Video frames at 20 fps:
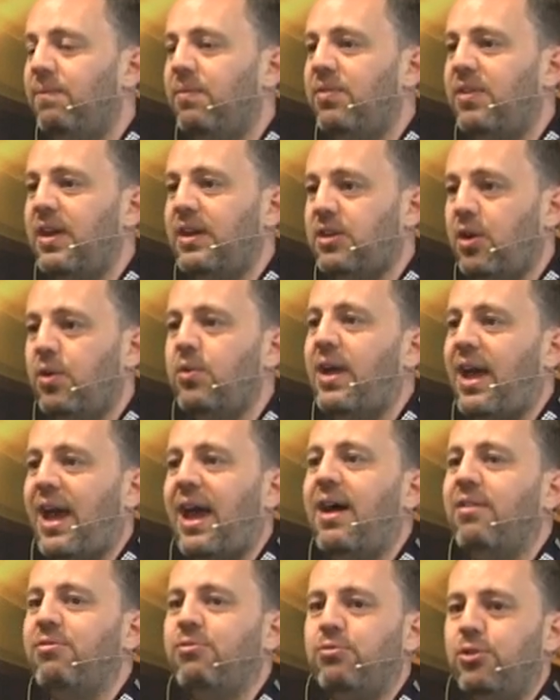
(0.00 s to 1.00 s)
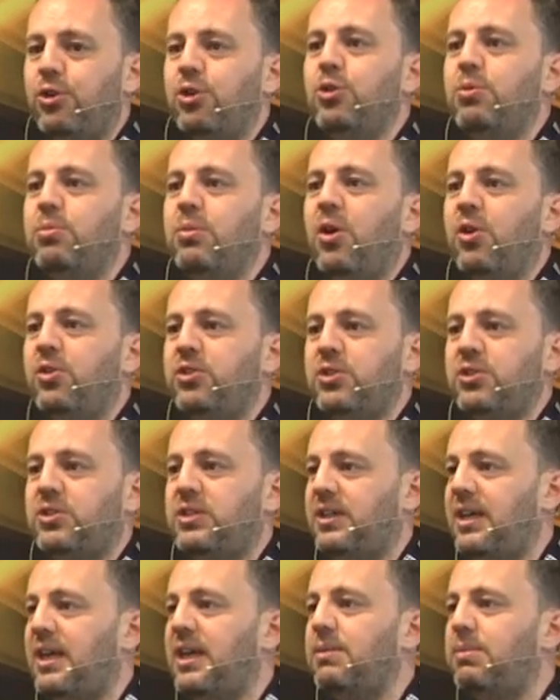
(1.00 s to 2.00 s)
they don't have room on just a
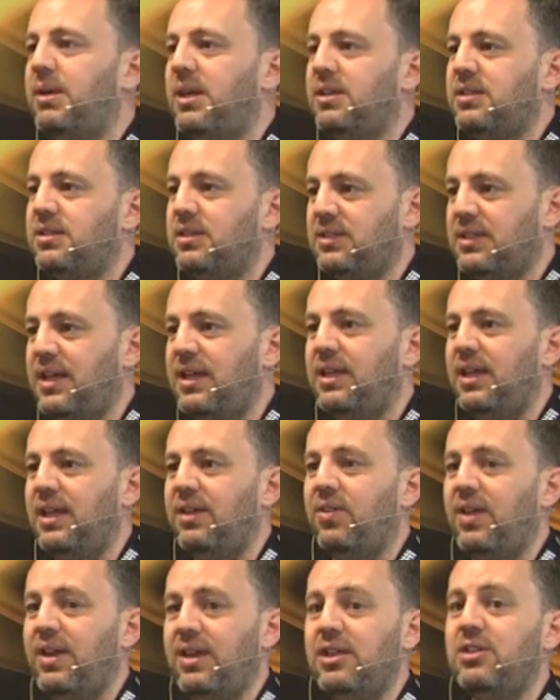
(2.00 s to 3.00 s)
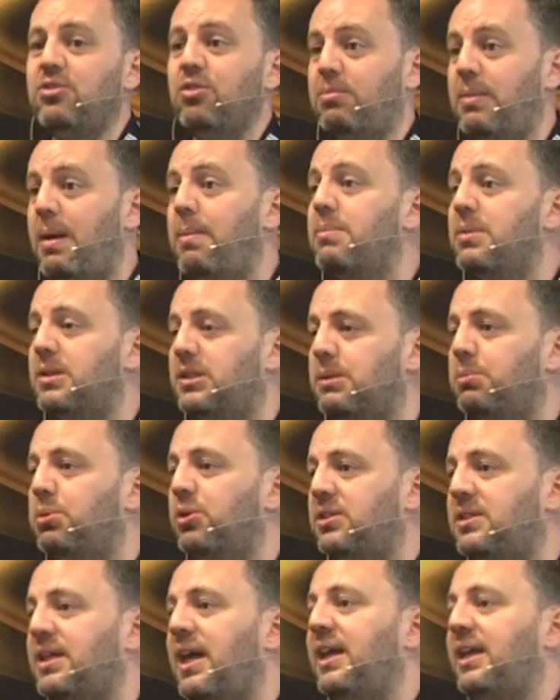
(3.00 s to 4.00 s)
gigabit to send it, and they need to remember to
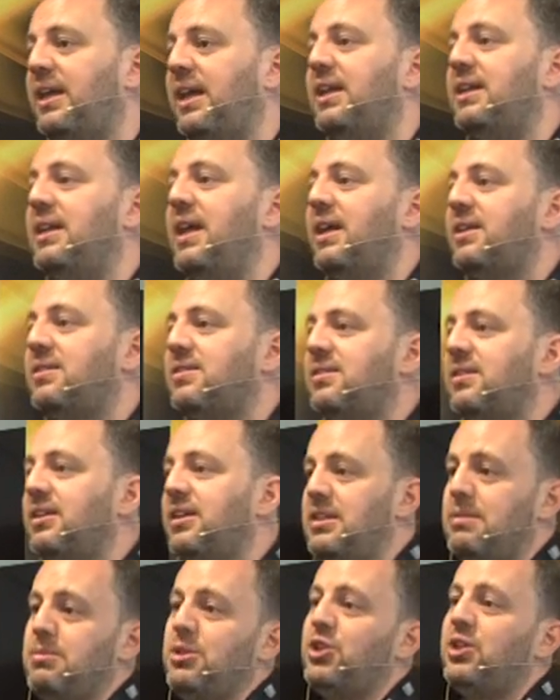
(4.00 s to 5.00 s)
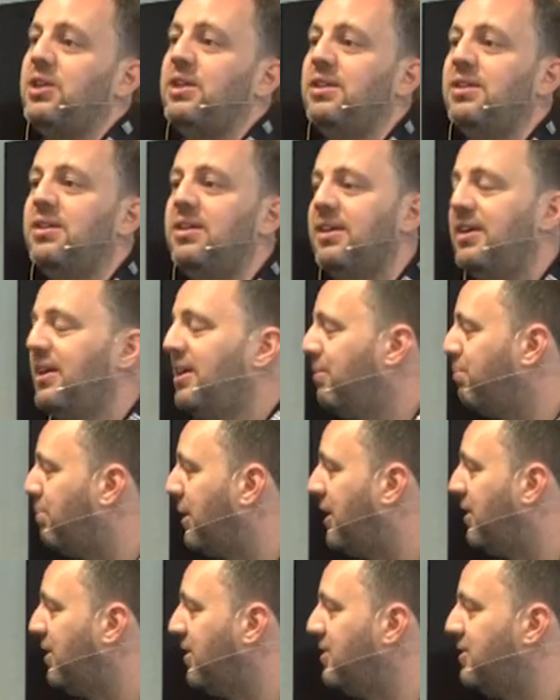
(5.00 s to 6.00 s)
put 10 gig NICs in the machine,
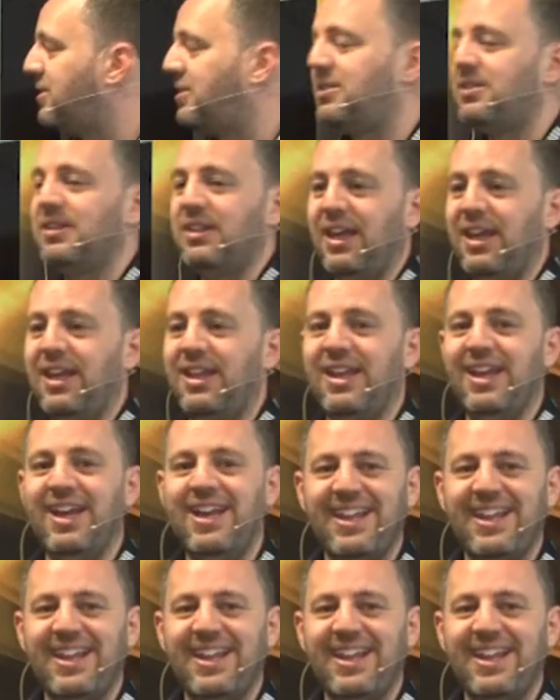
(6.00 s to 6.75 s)
because they're